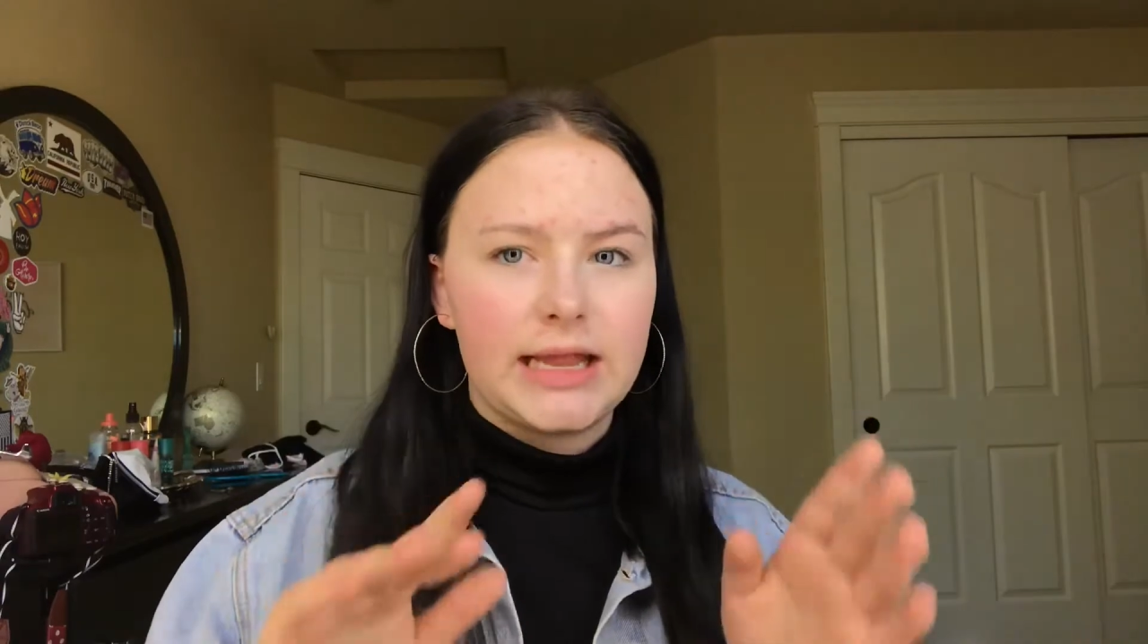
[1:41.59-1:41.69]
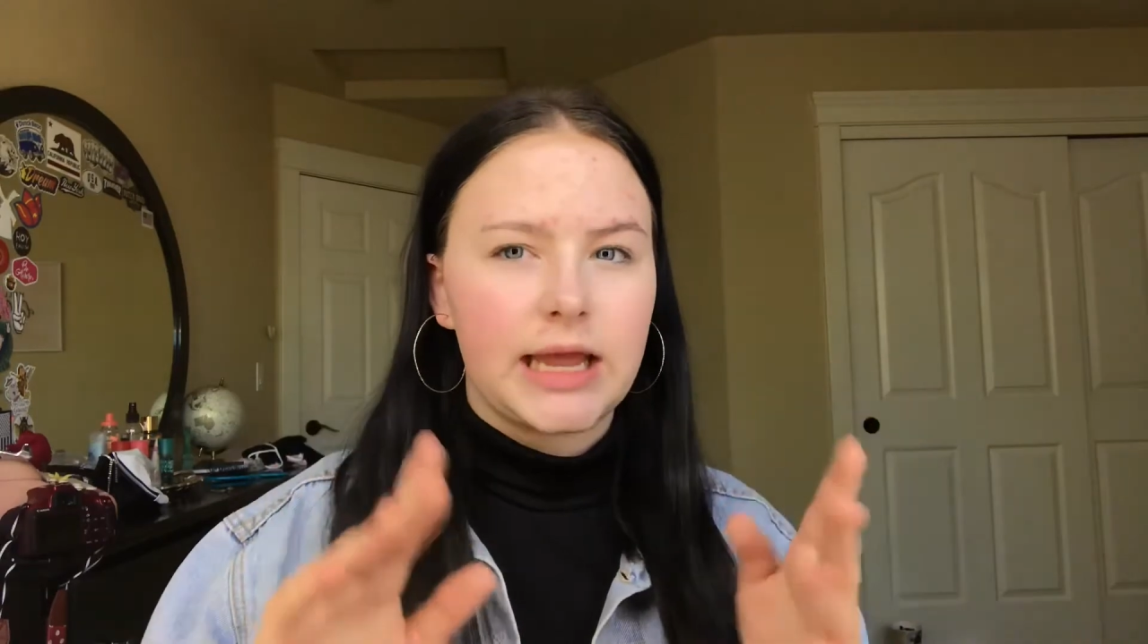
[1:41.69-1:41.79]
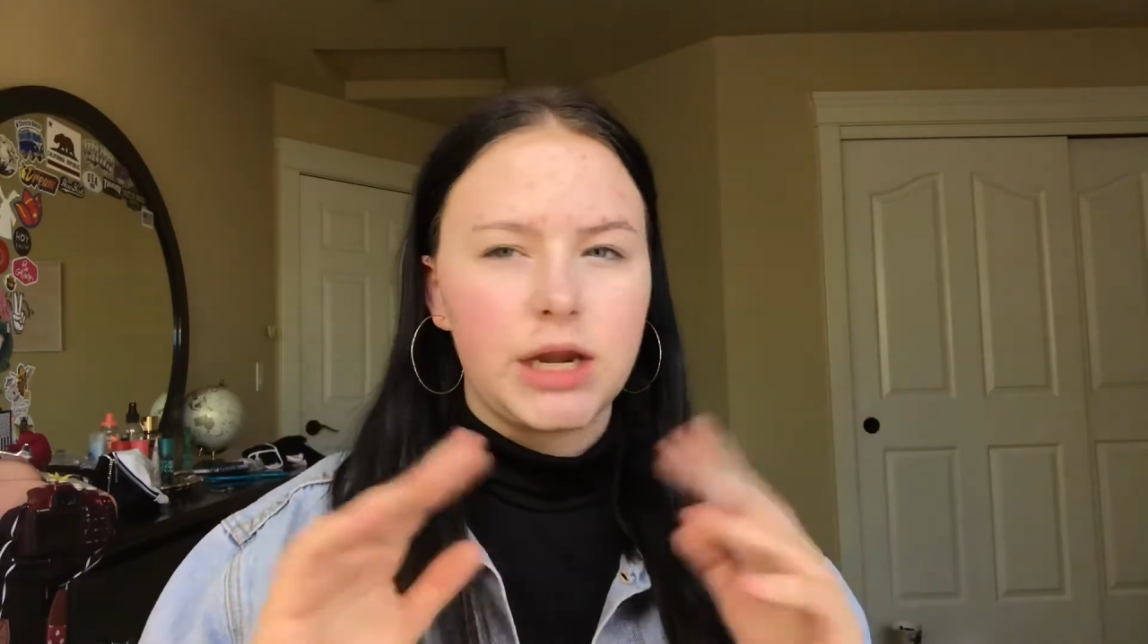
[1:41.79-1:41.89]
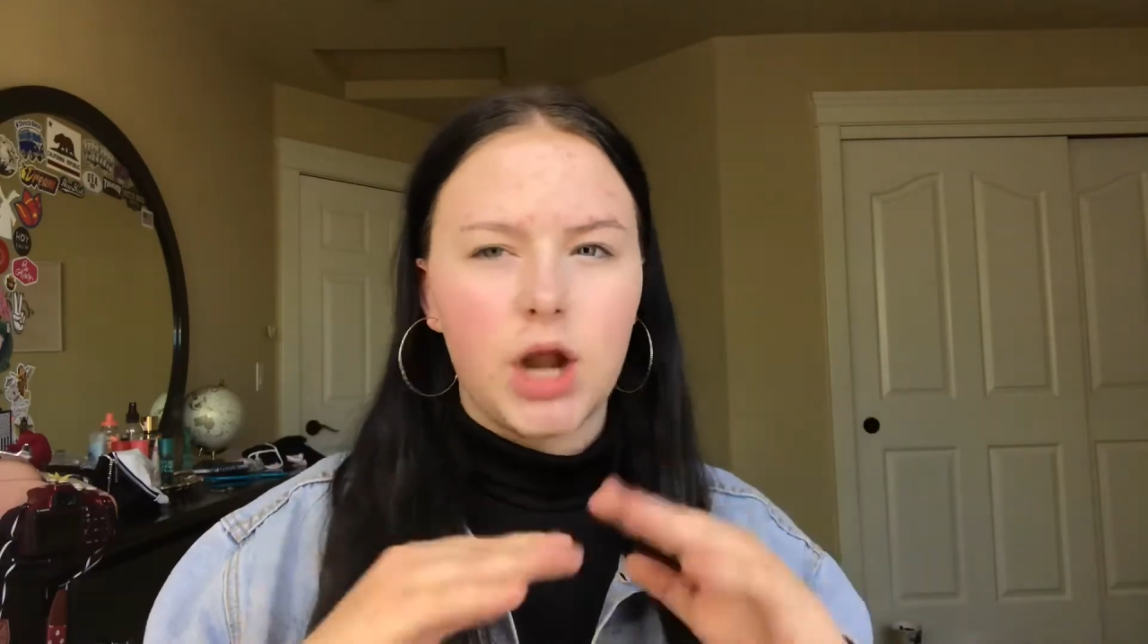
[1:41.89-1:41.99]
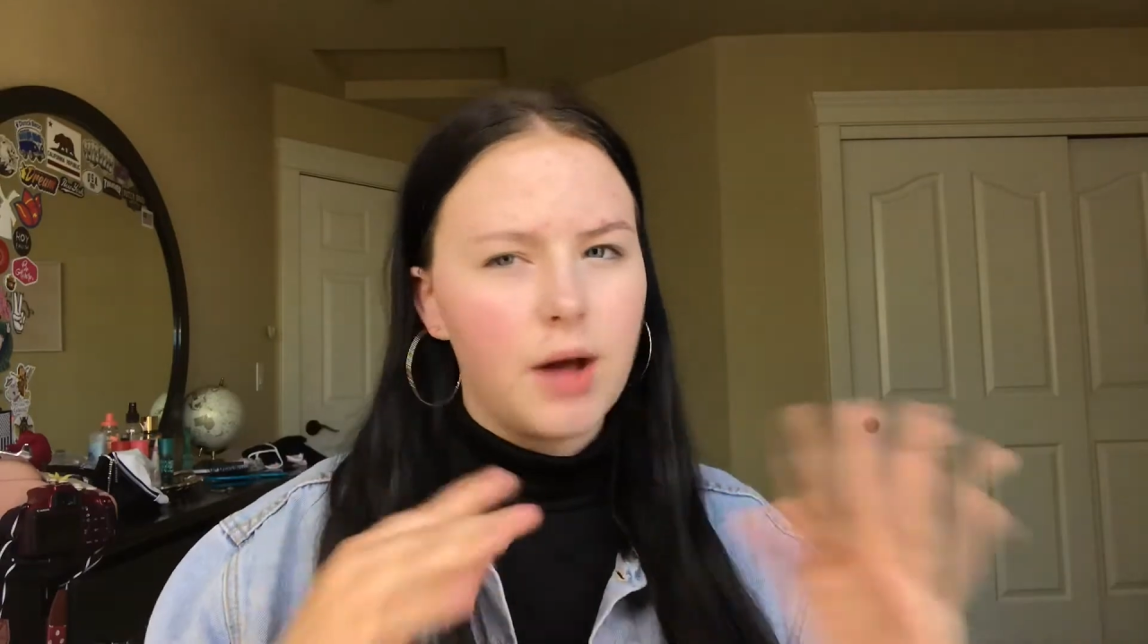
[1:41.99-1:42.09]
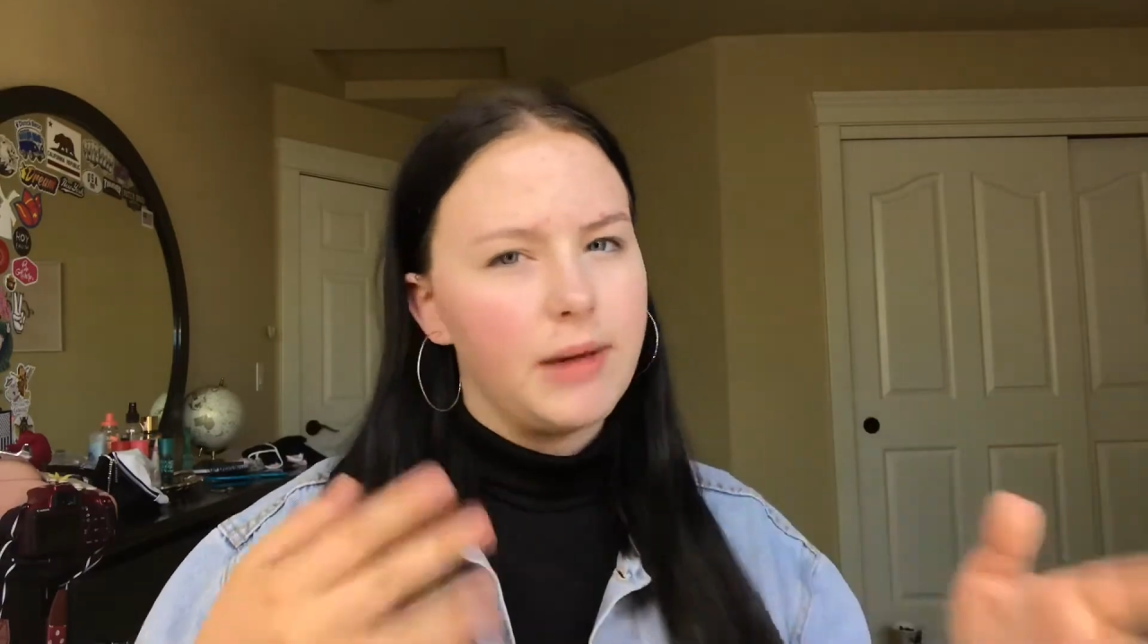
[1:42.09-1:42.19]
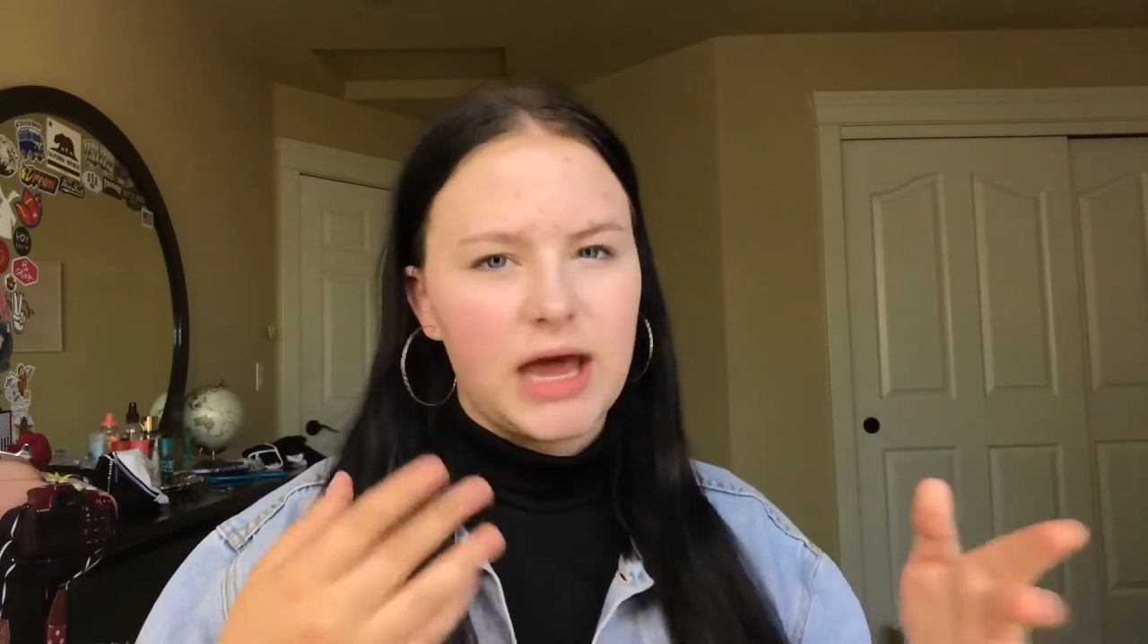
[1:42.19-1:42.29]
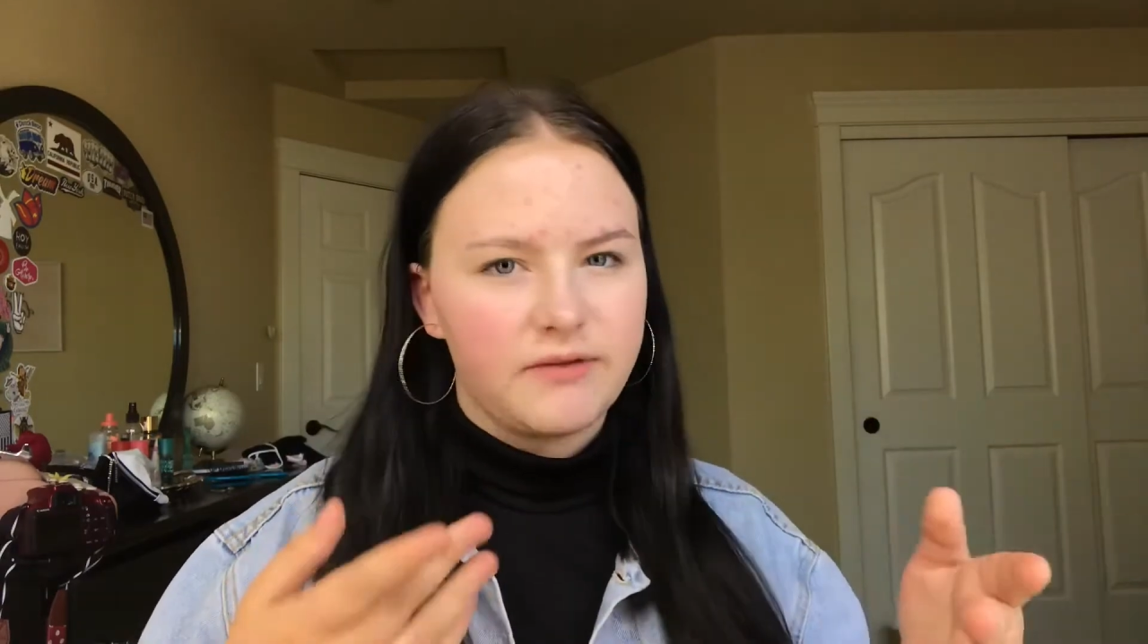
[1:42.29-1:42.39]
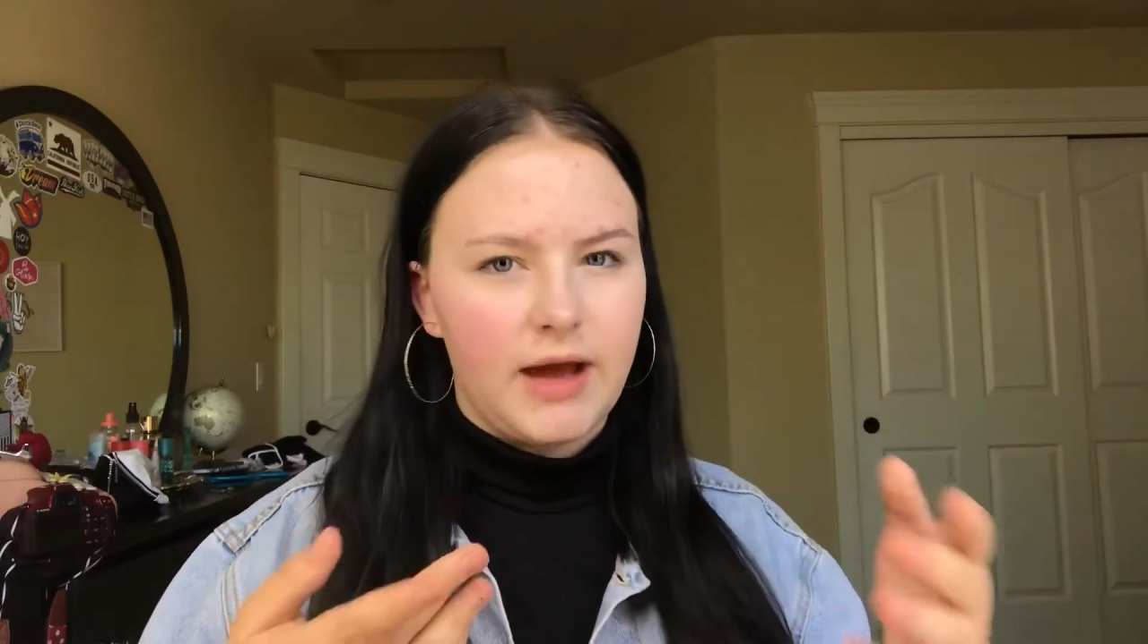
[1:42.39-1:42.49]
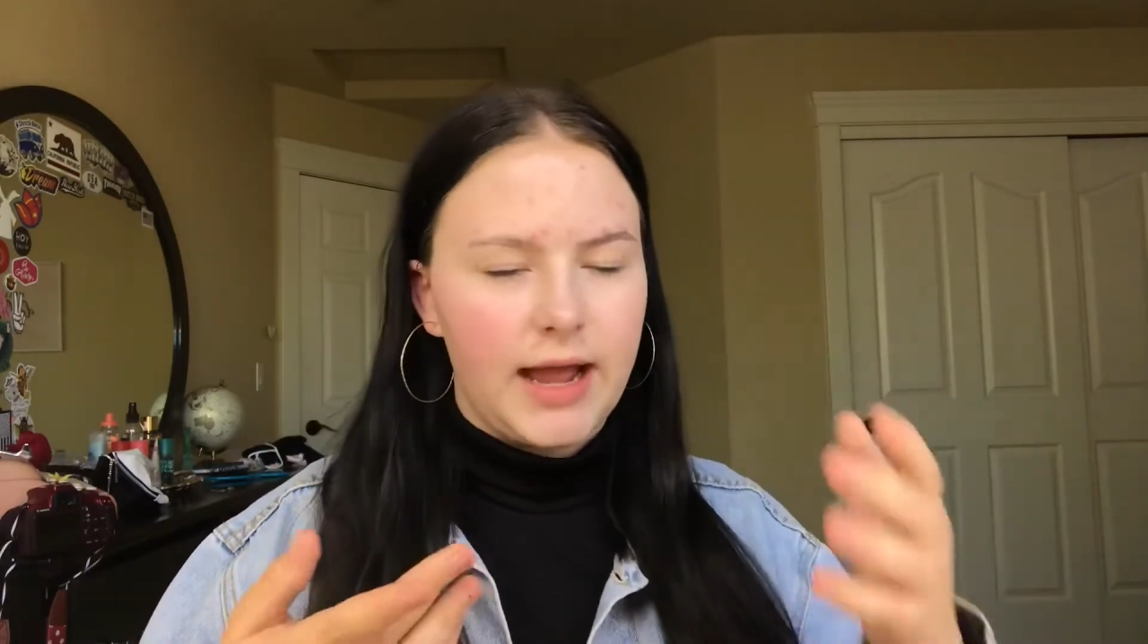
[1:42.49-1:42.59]
like not
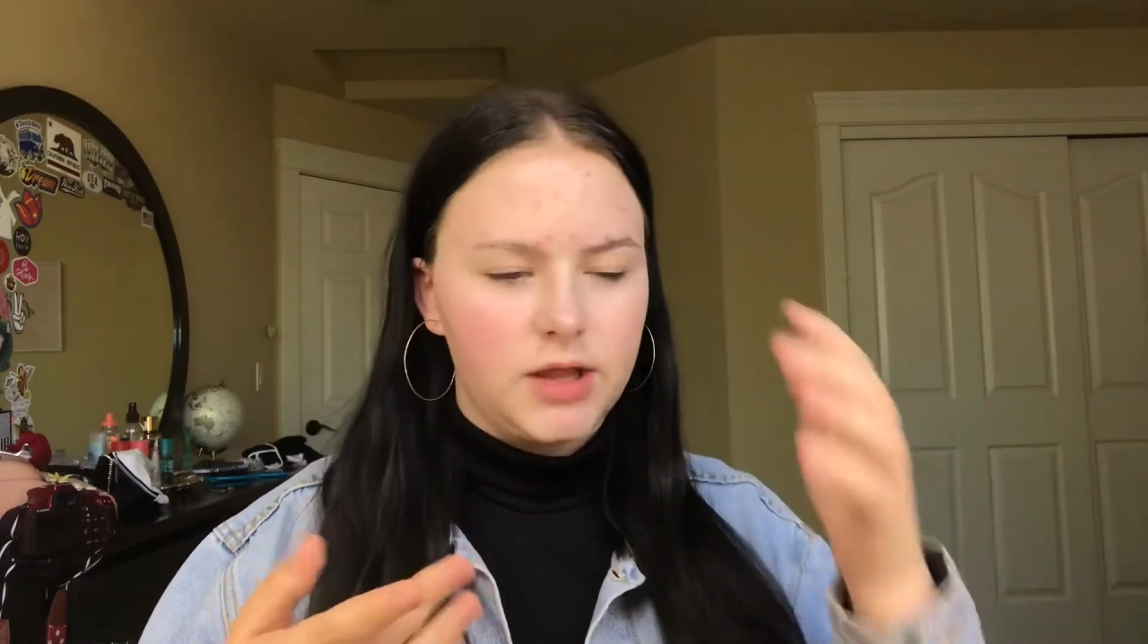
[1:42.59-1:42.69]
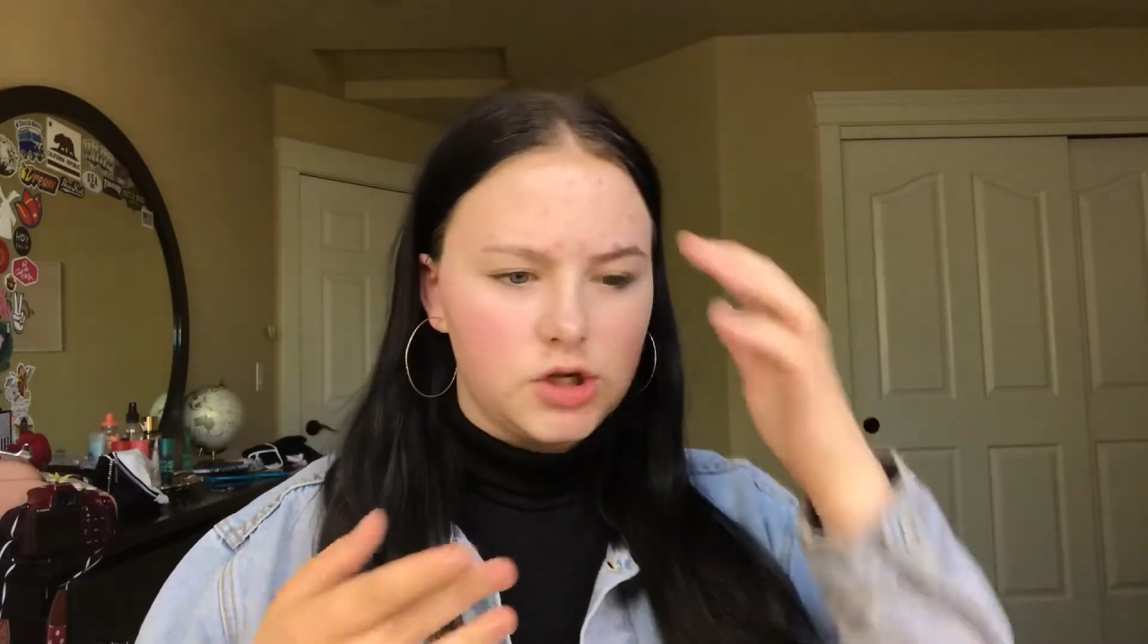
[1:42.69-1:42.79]
mattifying,